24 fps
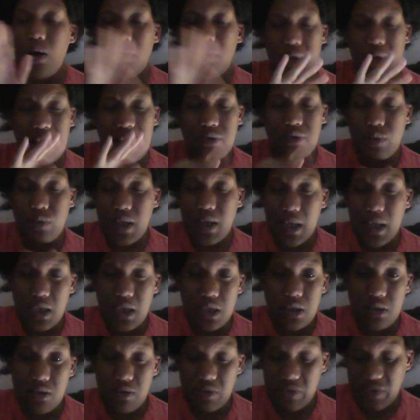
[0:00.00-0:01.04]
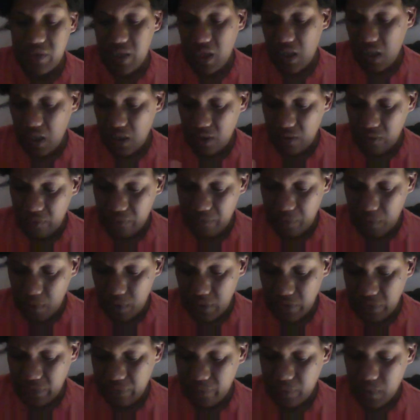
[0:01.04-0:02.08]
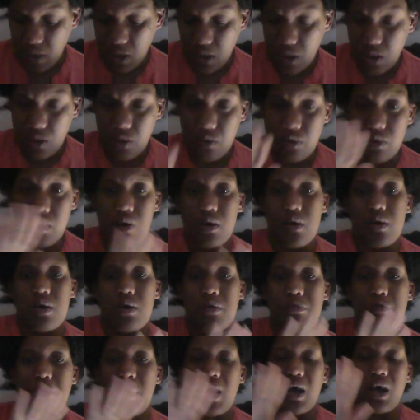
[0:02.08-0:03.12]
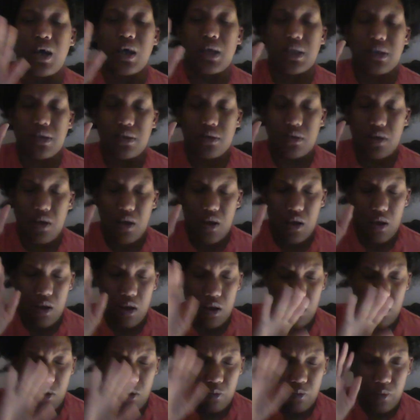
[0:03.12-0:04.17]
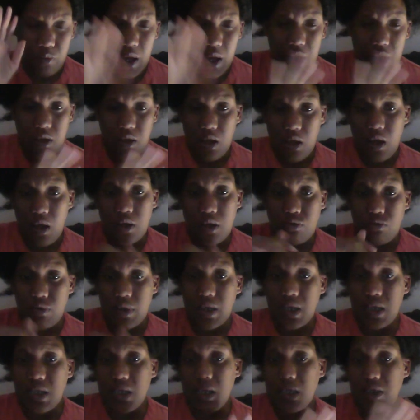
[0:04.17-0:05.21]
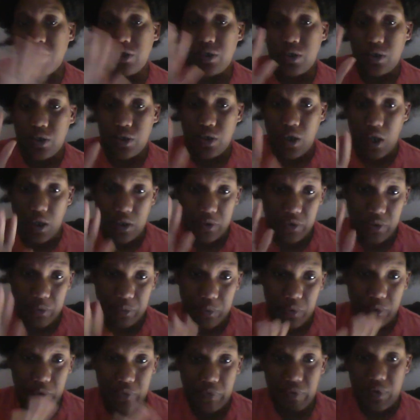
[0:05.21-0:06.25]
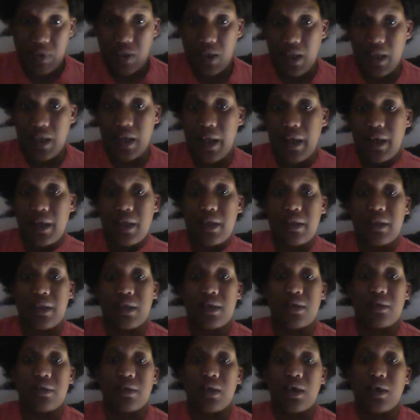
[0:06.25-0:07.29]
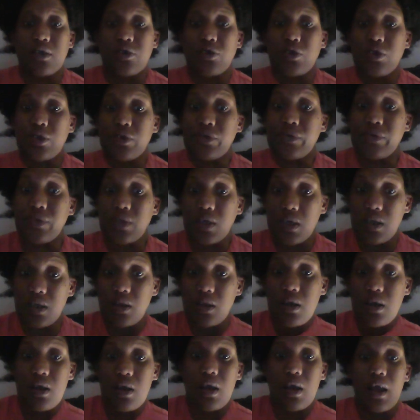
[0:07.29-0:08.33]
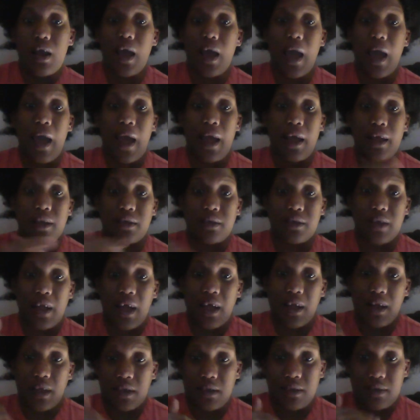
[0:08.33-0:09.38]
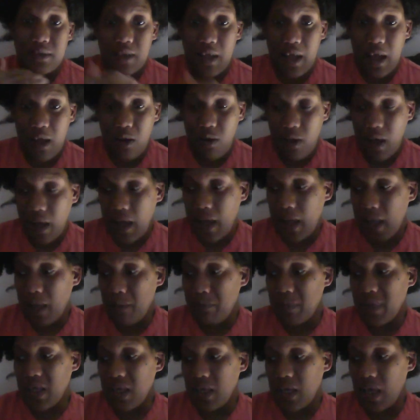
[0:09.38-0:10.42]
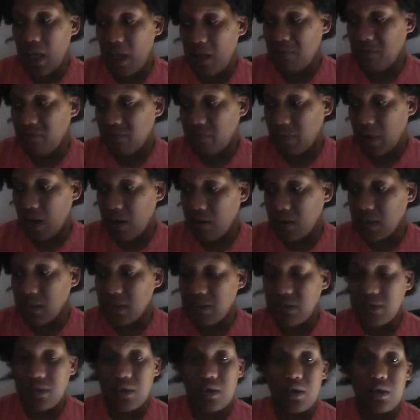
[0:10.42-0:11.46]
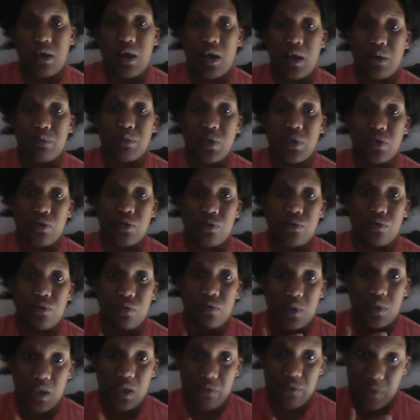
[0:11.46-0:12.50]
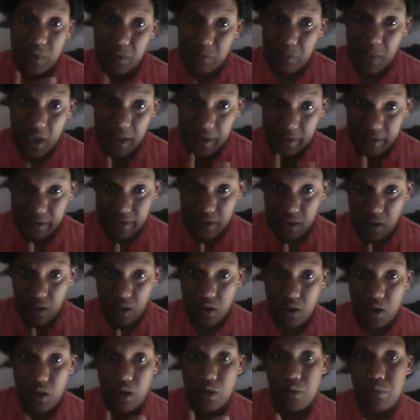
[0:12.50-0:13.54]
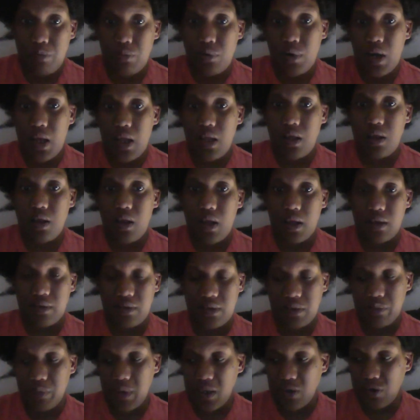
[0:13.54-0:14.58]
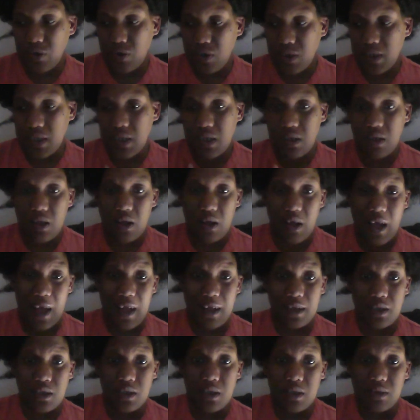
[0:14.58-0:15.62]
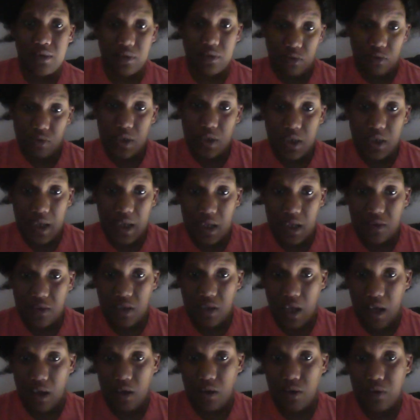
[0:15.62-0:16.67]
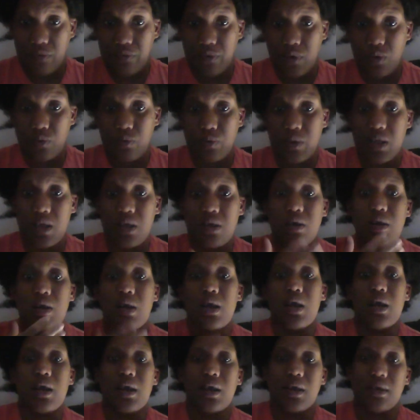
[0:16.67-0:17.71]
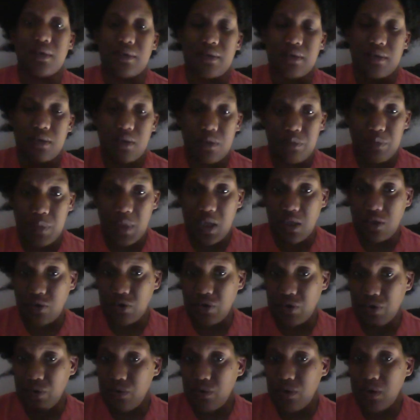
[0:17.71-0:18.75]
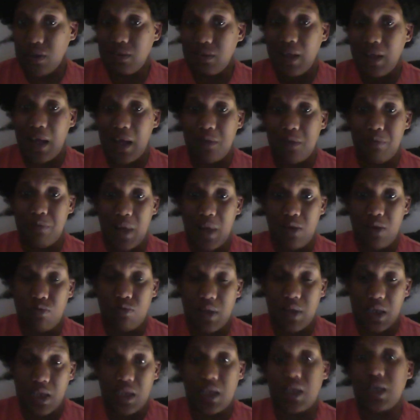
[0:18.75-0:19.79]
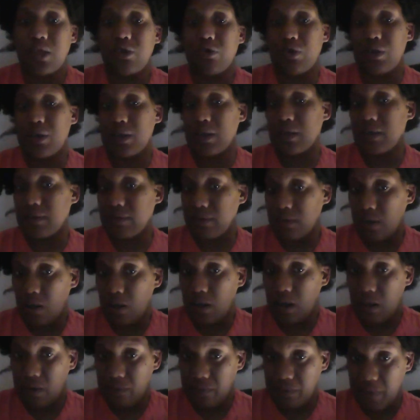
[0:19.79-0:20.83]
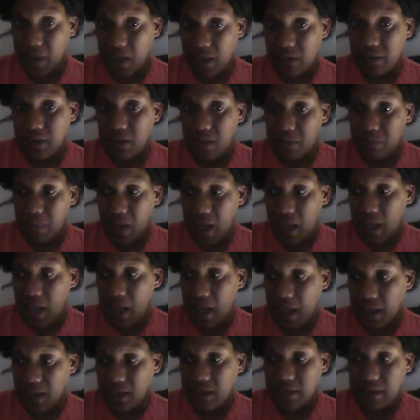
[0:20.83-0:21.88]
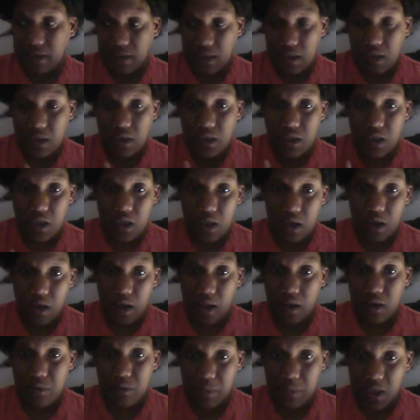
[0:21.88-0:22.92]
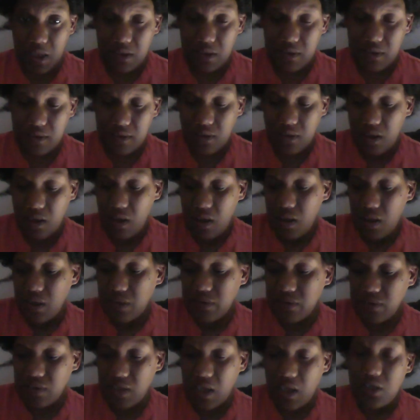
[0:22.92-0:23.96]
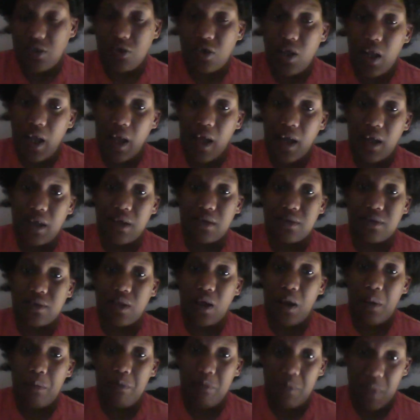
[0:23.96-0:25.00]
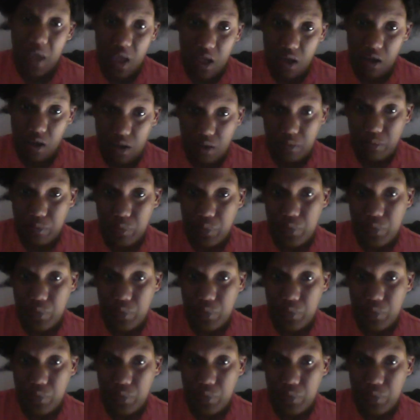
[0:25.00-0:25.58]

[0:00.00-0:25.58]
That's what I didn't say in the first video, but while on radiation, you're not supposed to let anything touch your skin, and that is how I became very succumbed to giving my skin a break, especially at least 3 days out of the week, is to make sure that my radiation is not affected by any skincare elements, such as makeup,